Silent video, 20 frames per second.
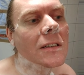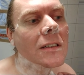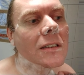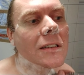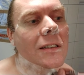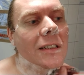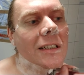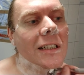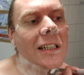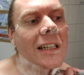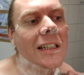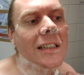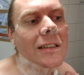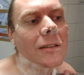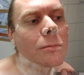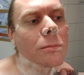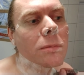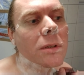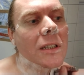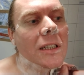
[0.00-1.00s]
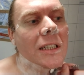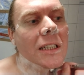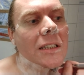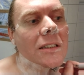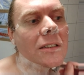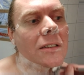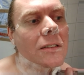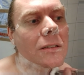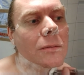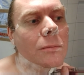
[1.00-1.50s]
it
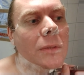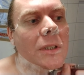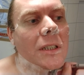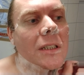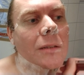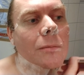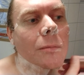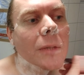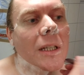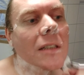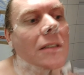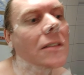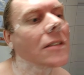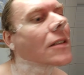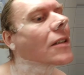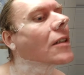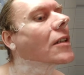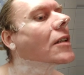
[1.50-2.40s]
pleases me immensely.